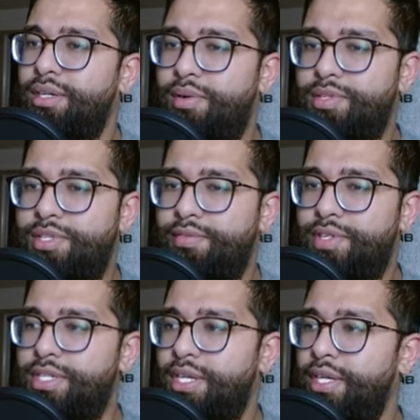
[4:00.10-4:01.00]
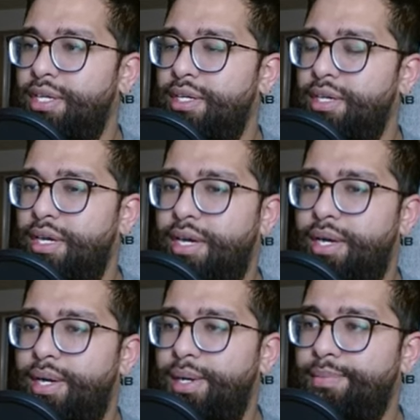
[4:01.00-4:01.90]
I'll resolve this hit.
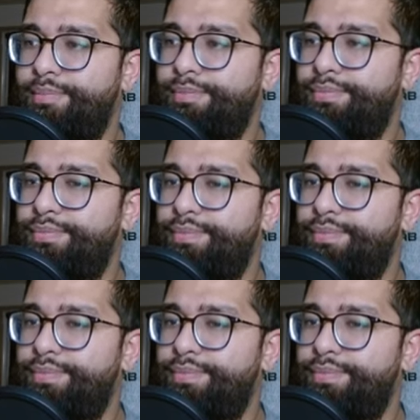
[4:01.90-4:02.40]
Um,